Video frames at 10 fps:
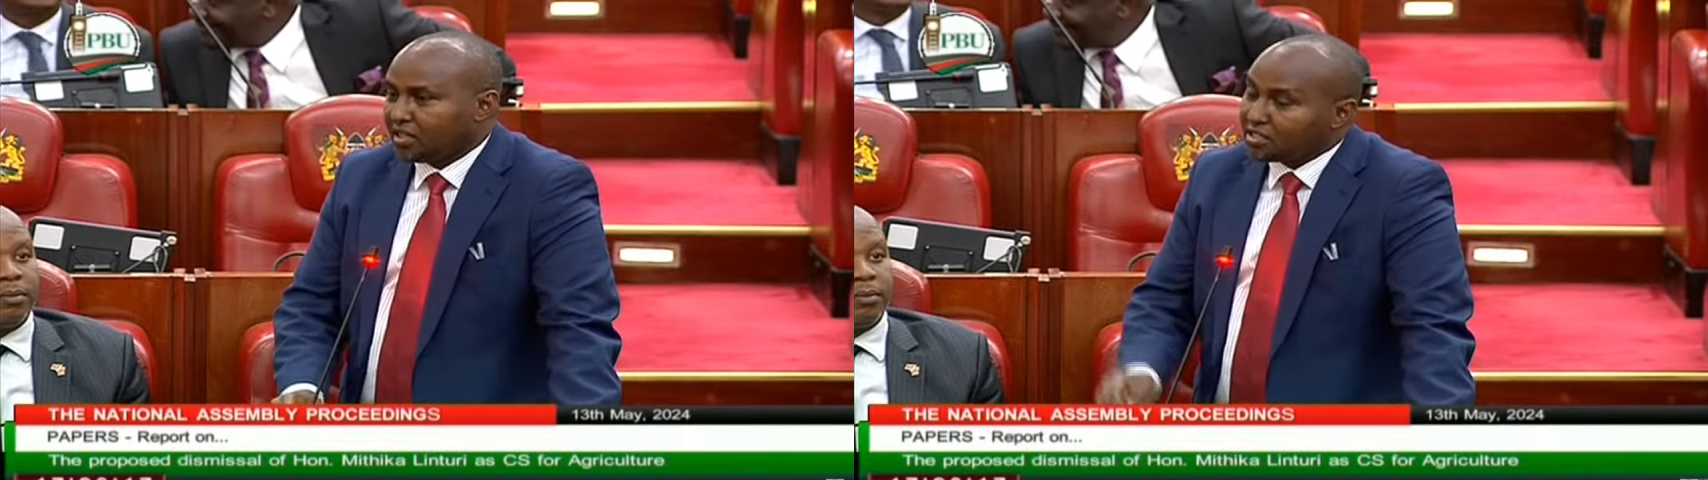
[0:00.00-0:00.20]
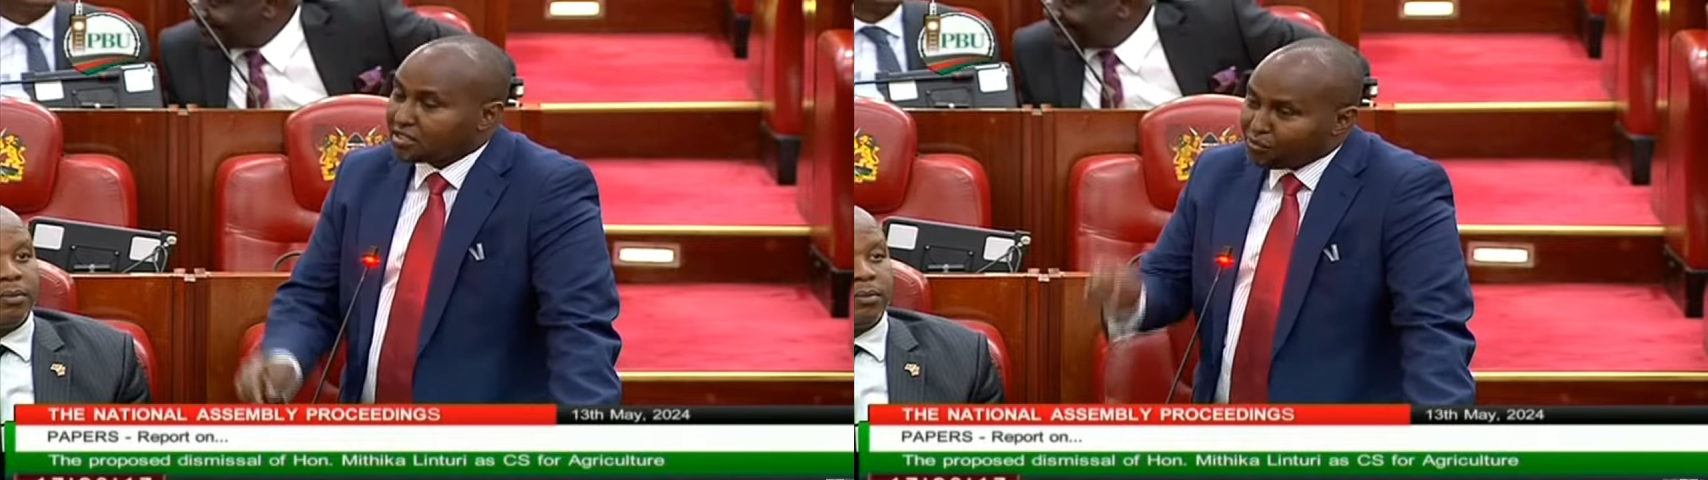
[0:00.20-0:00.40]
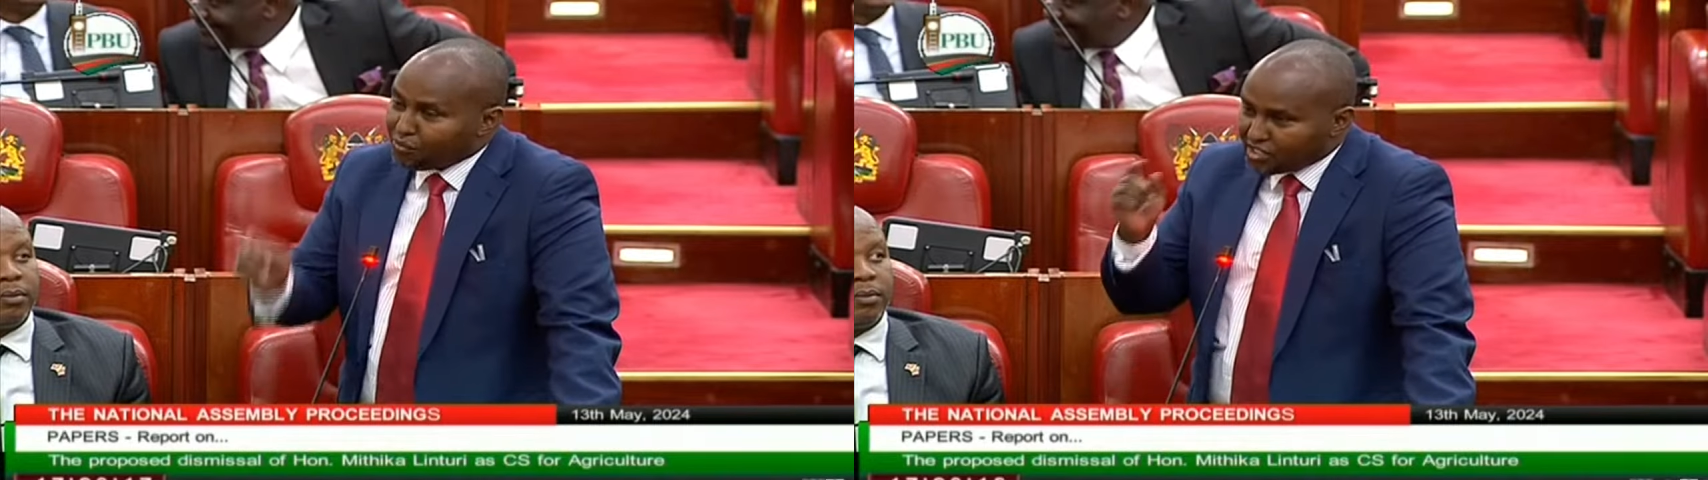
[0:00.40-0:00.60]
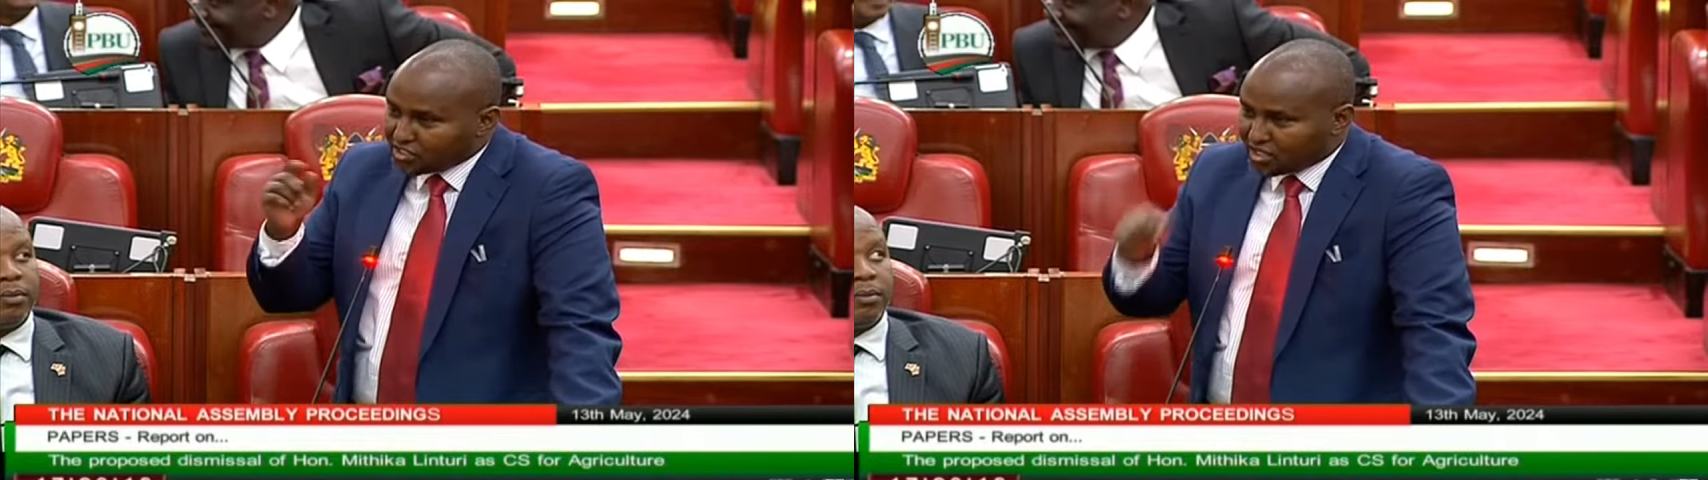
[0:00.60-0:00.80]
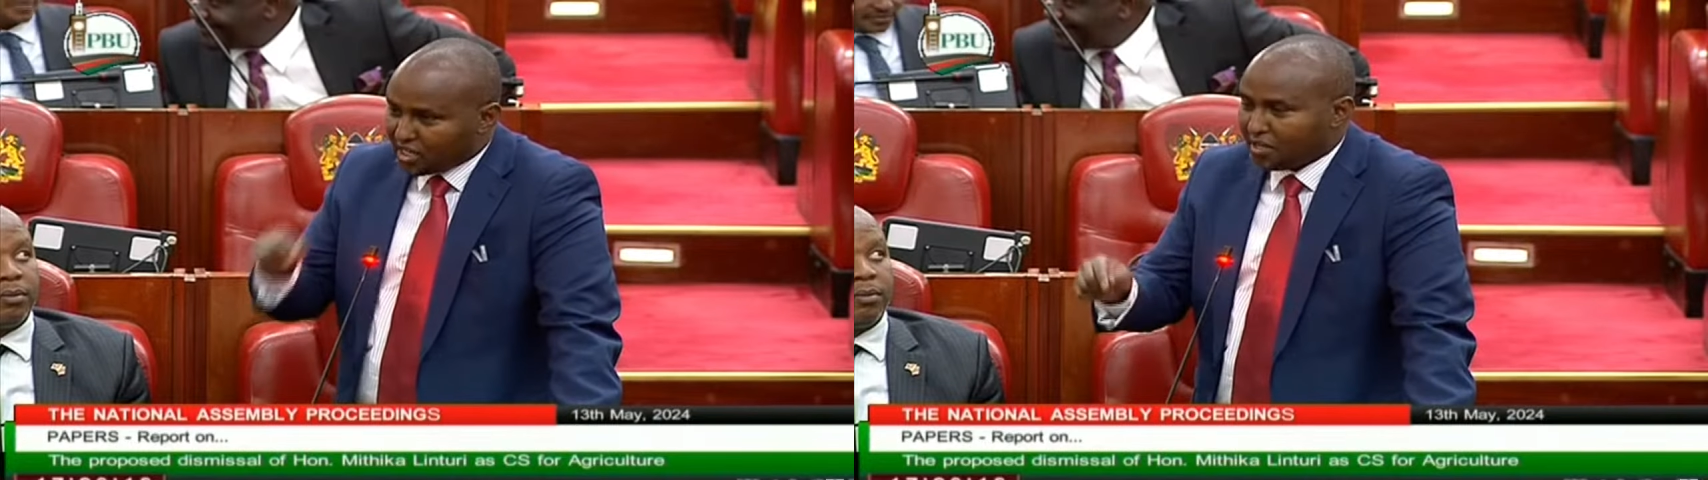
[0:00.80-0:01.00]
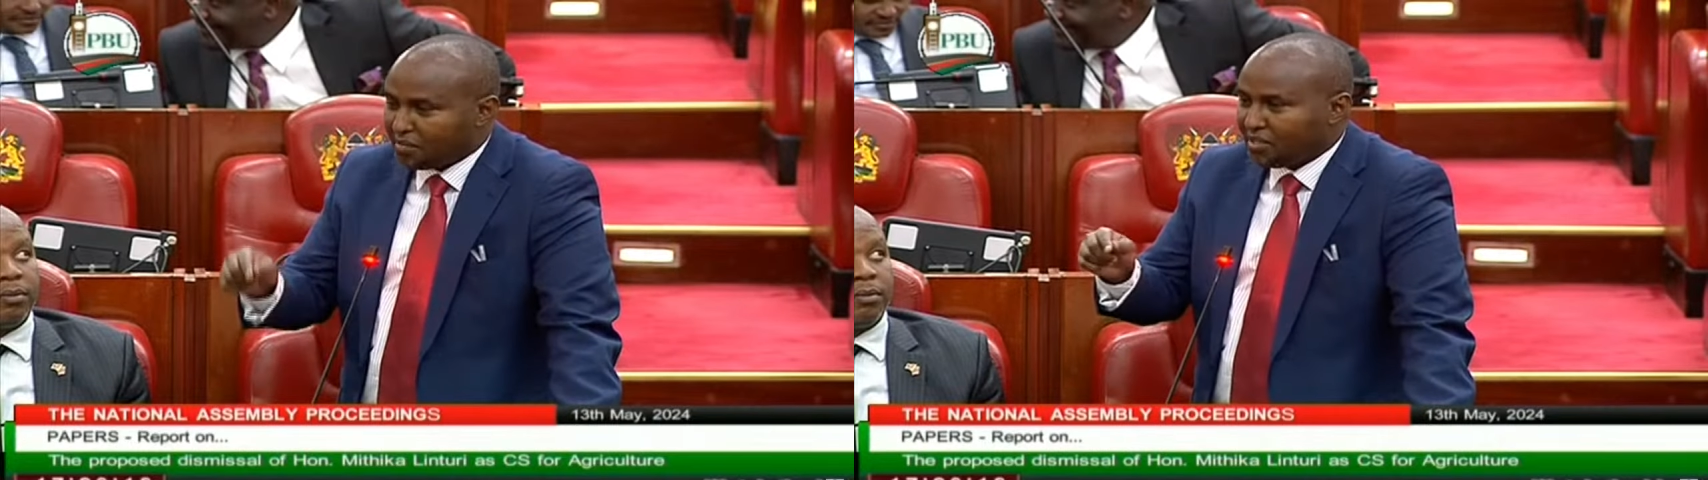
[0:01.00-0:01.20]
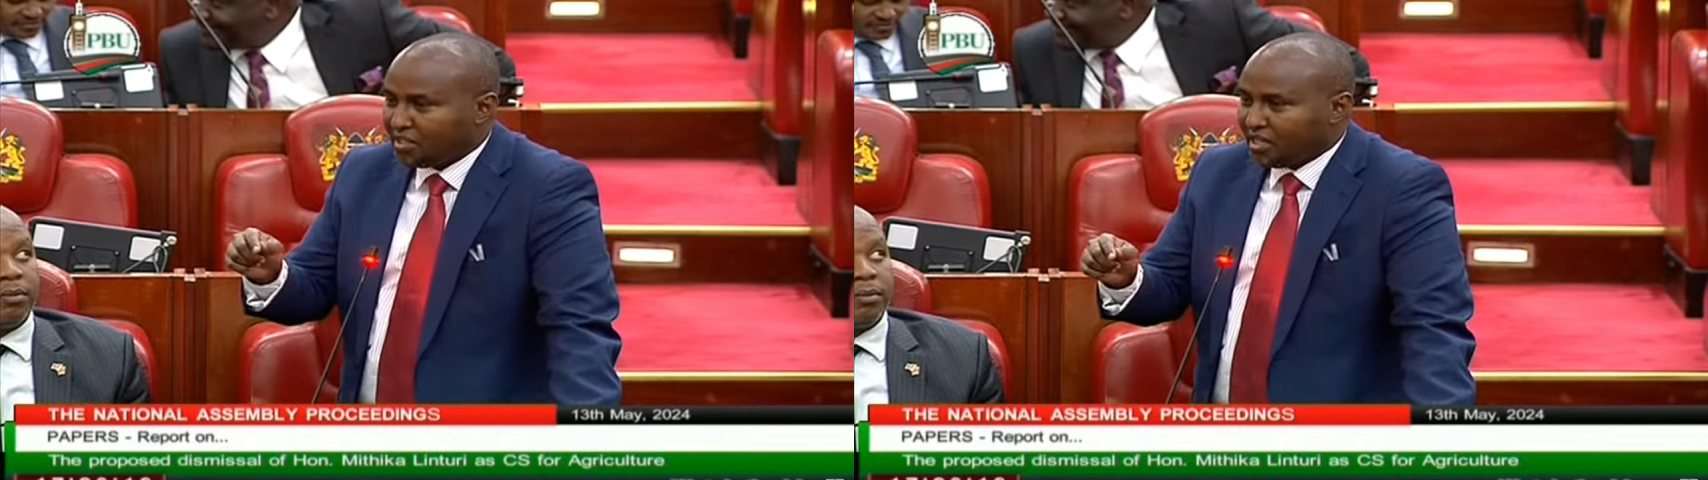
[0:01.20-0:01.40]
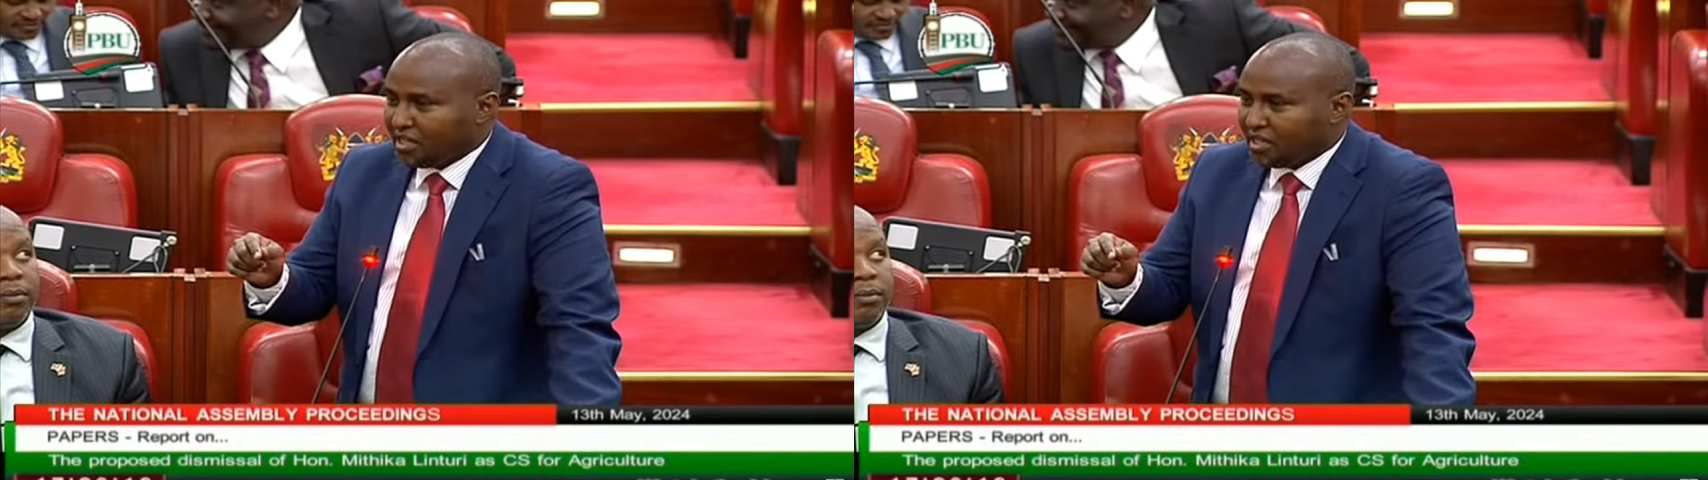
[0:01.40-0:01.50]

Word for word: this is the first time